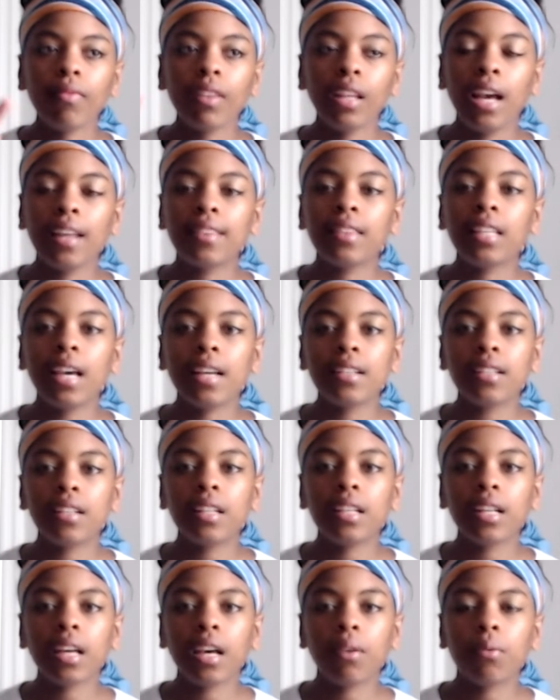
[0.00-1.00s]
at the end of the
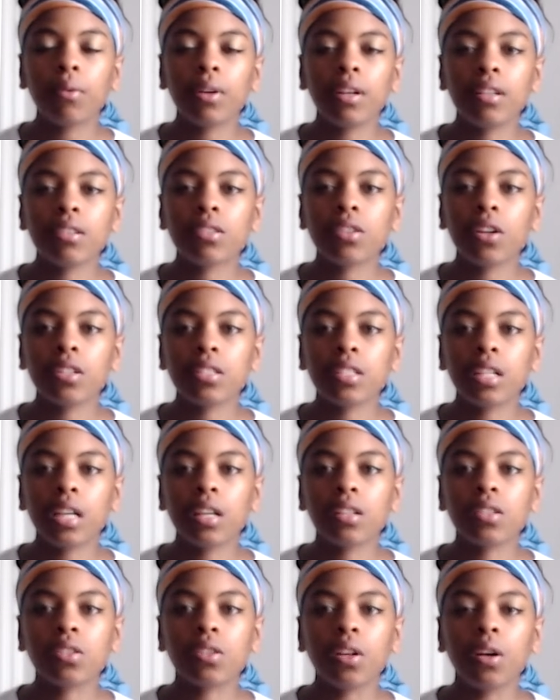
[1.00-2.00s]
night when it starts to
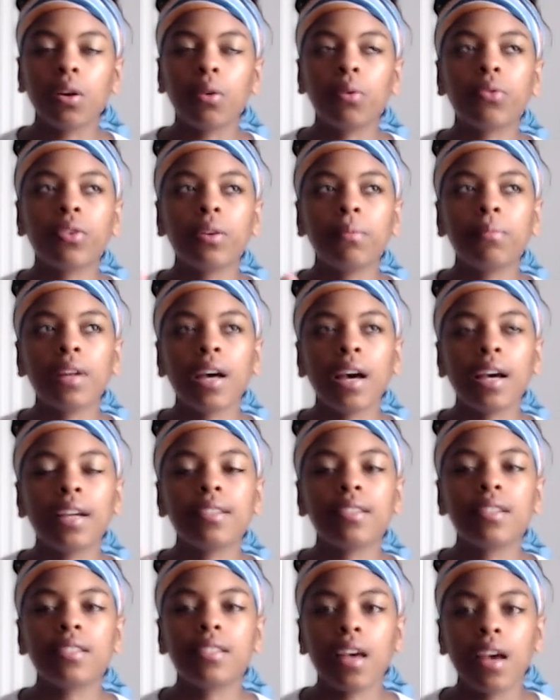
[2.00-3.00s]
get slow, from 9
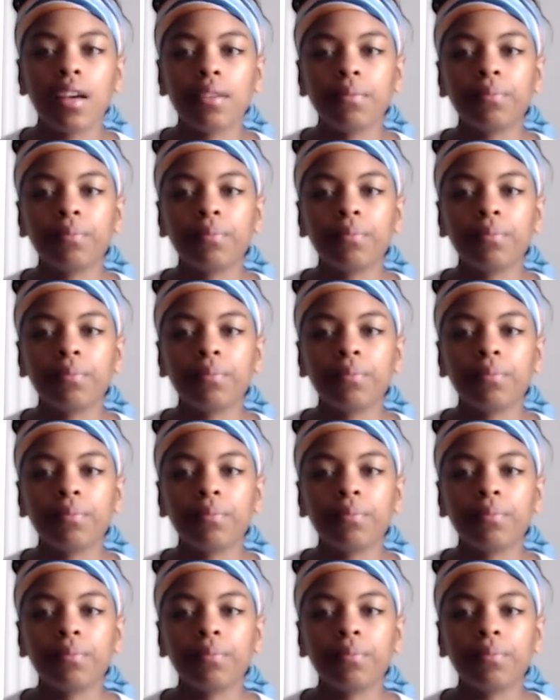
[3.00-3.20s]
to 10.